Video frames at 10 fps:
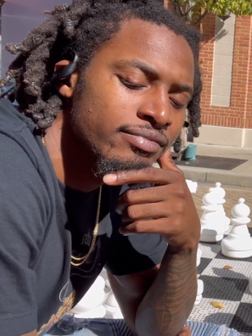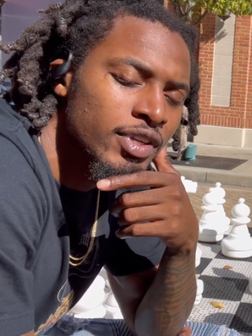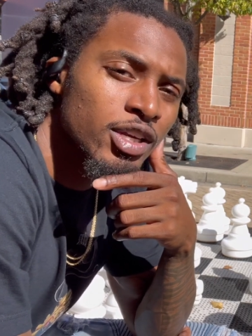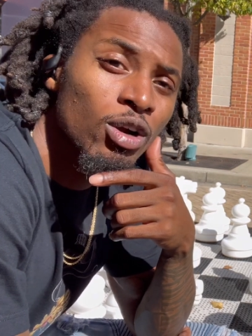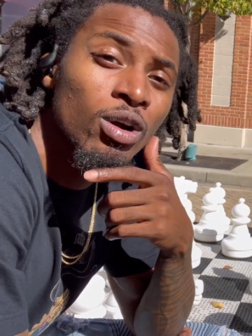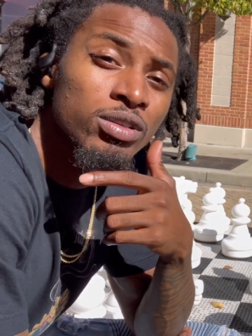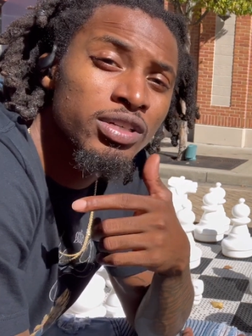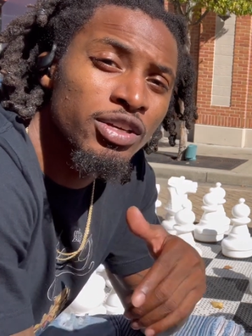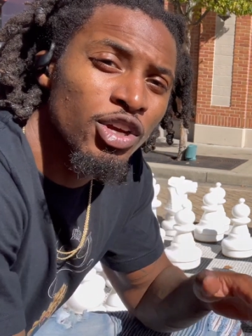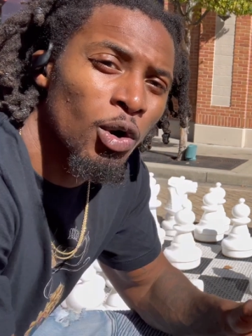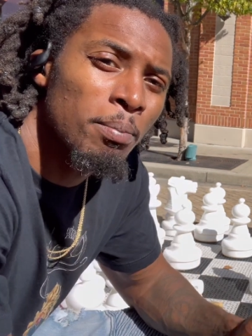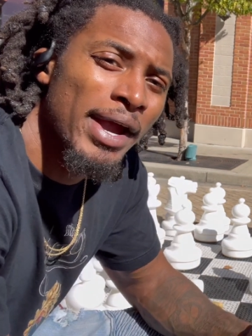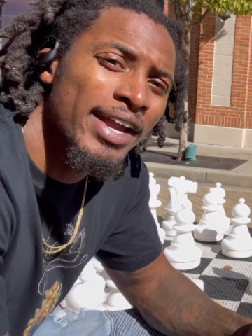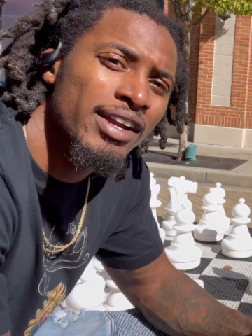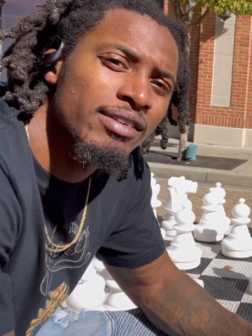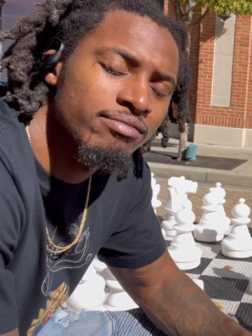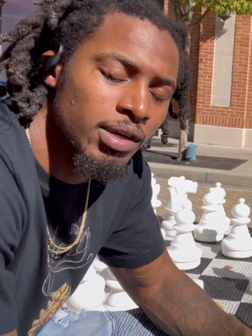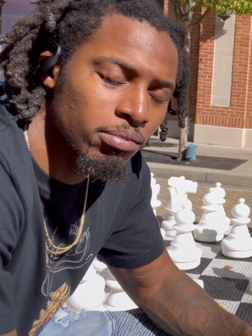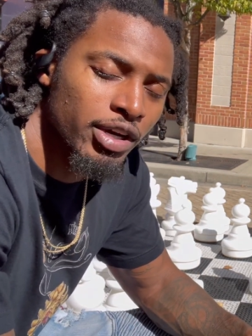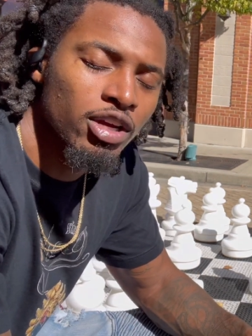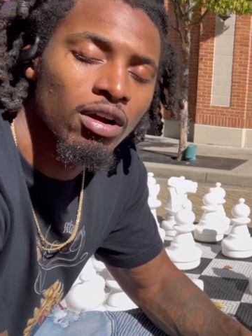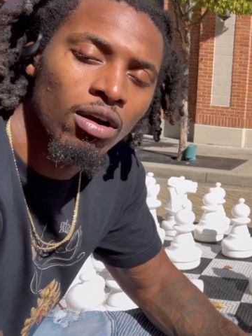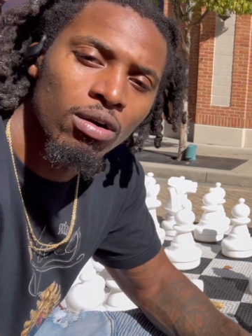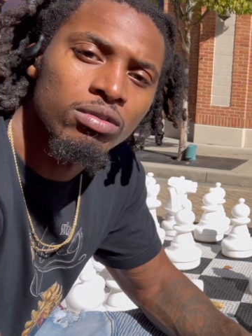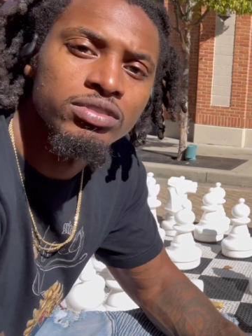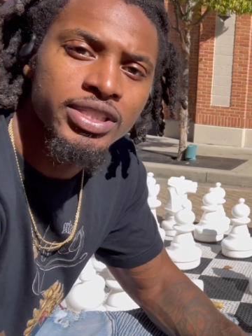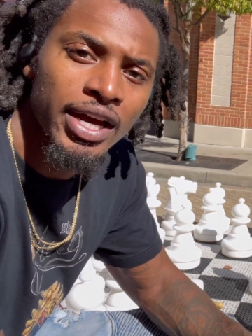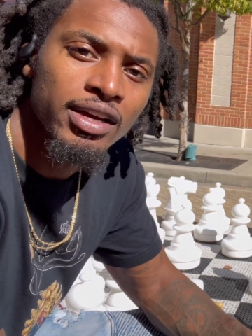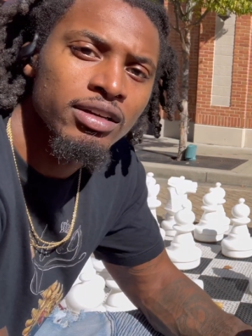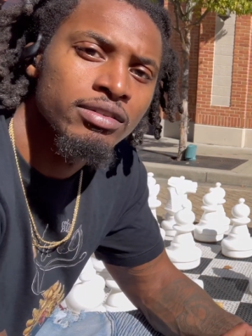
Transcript: you'll go to your bank and bring your own check.